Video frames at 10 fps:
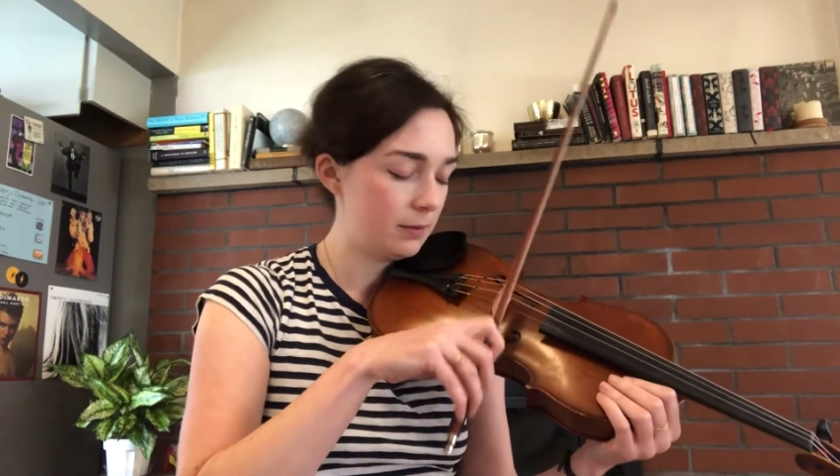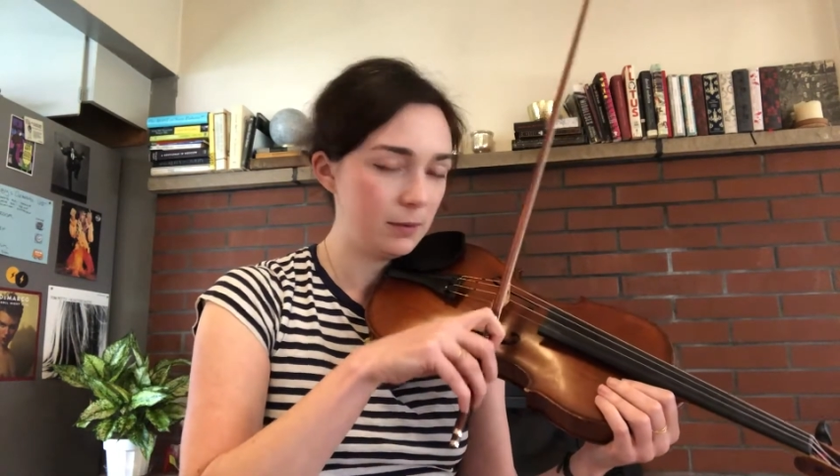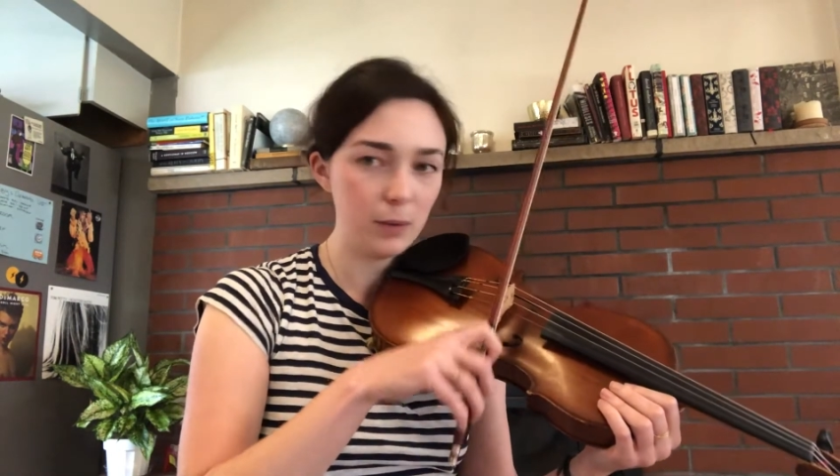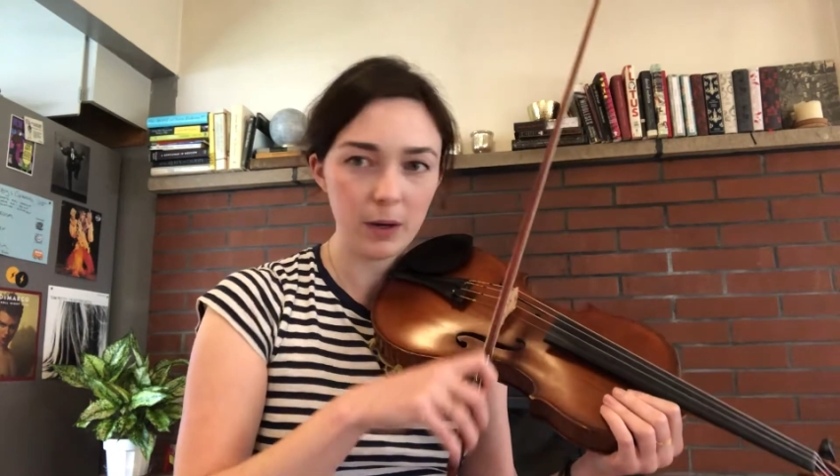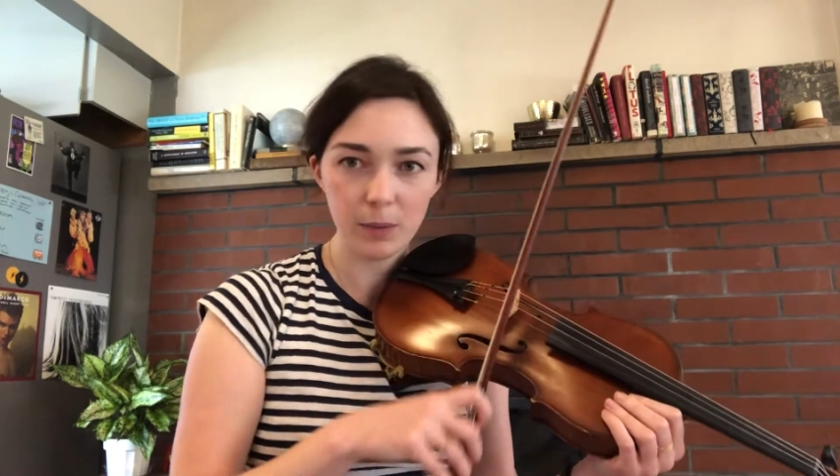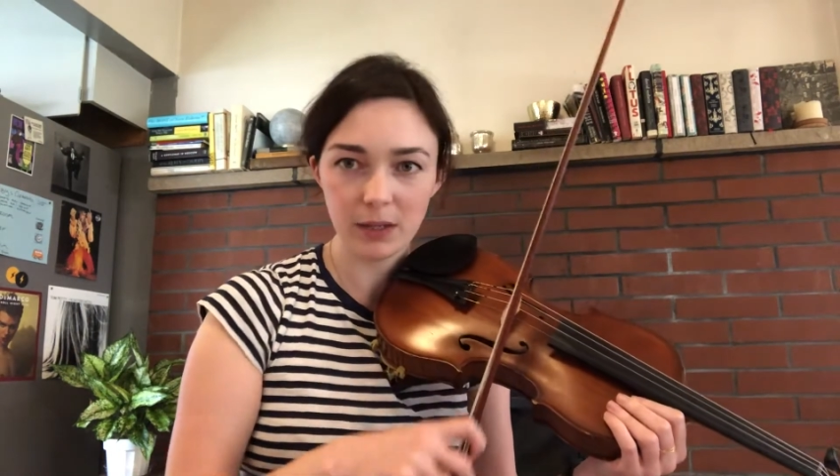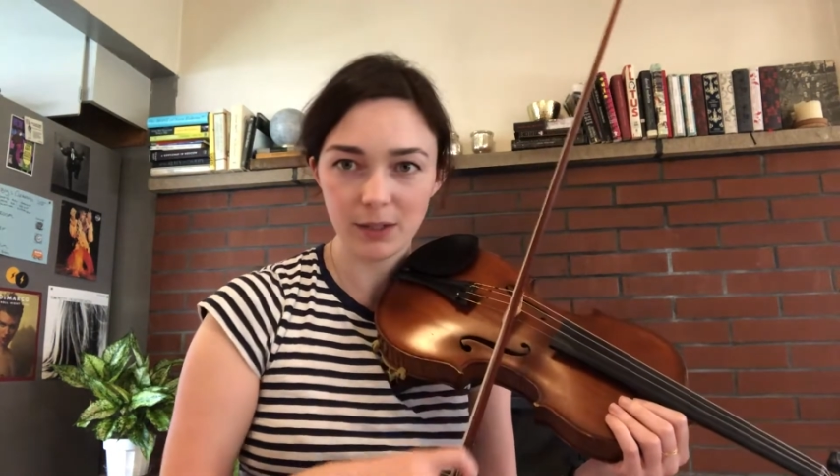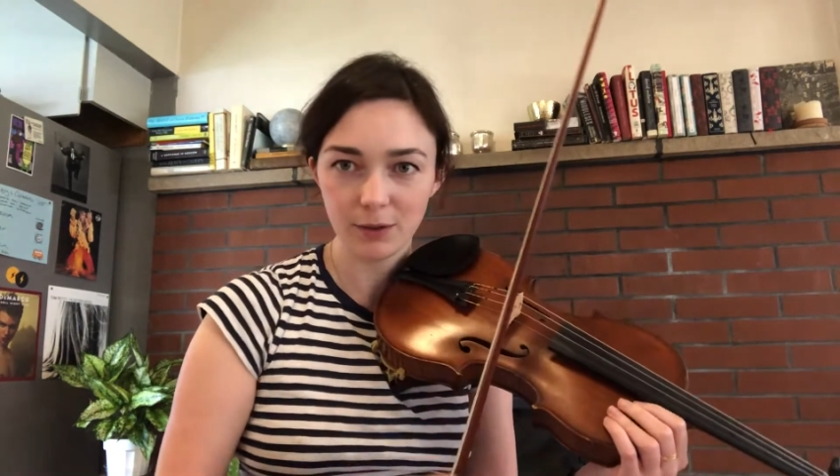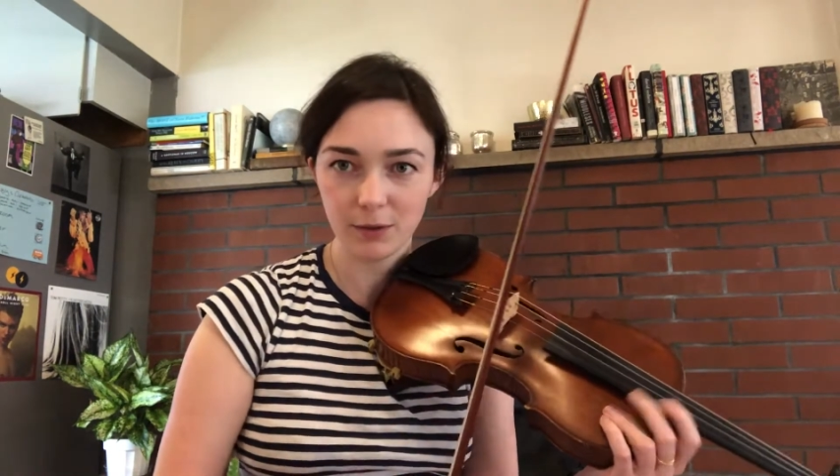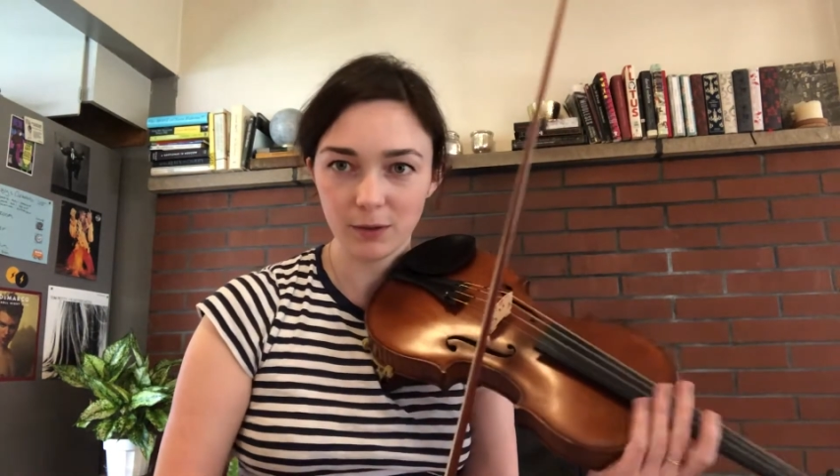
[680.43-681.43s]
want to play
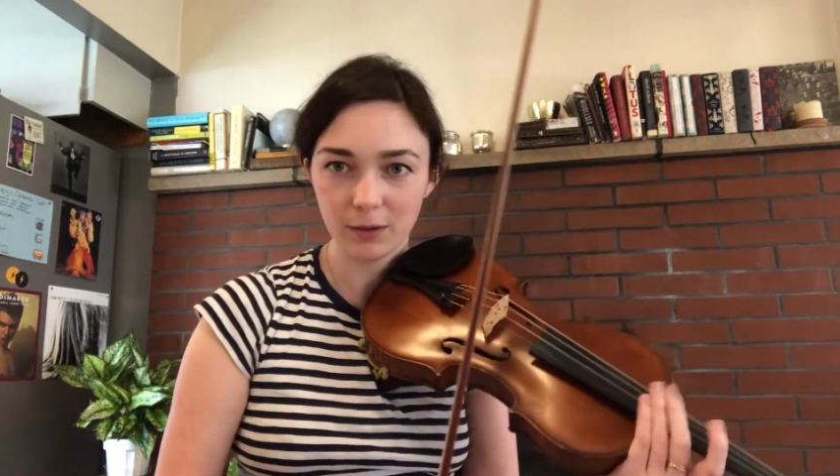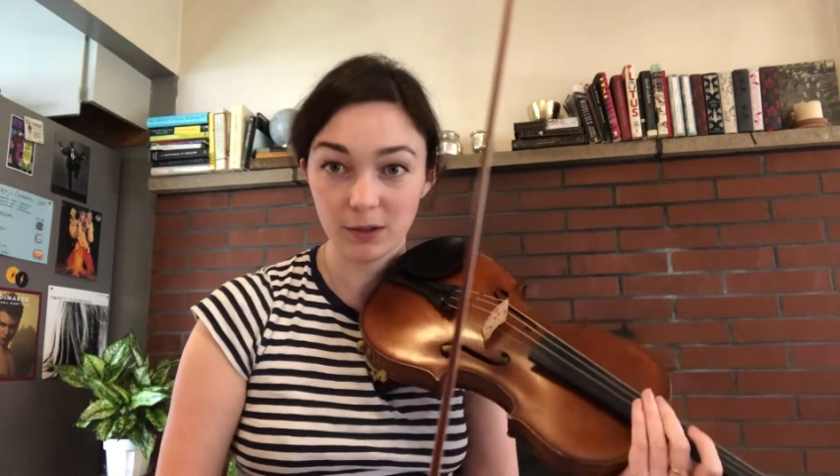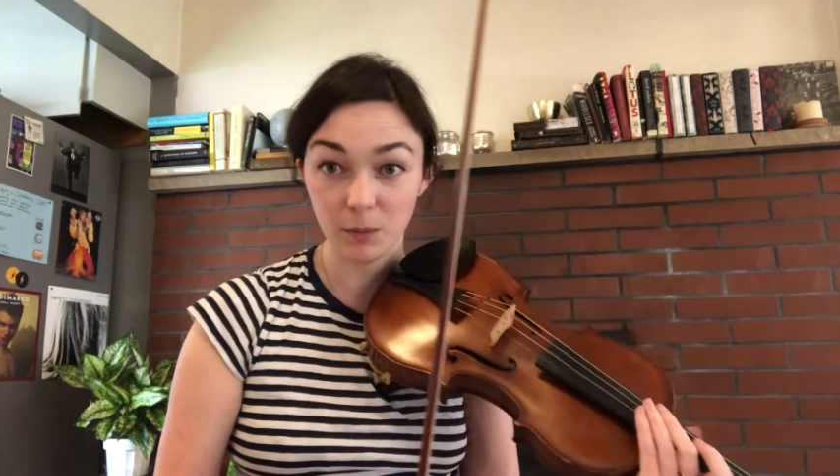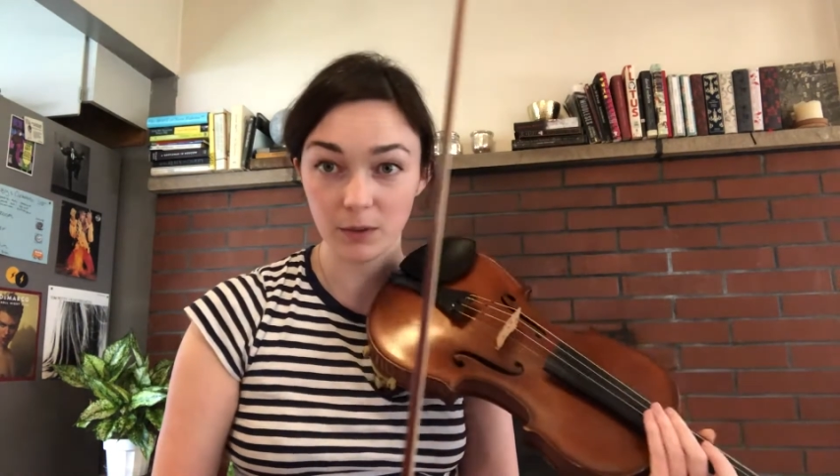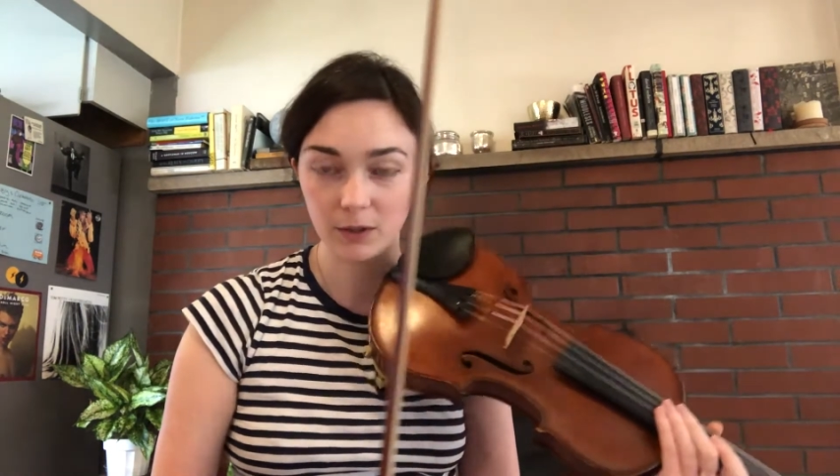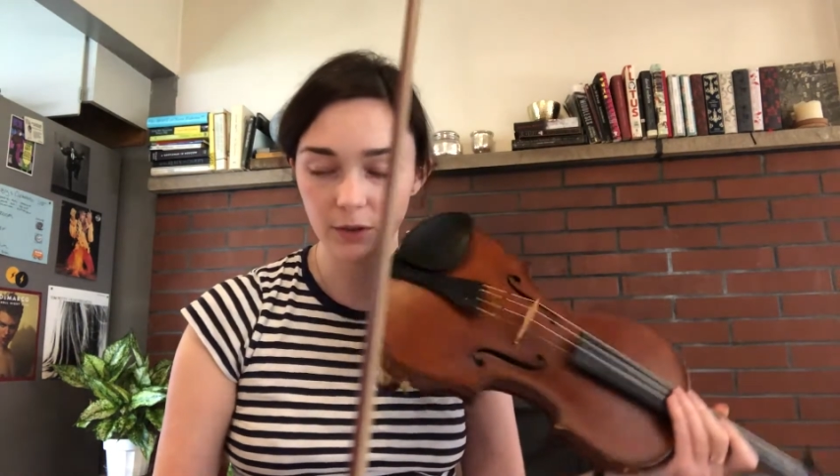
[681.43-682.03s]
so close to the bridge,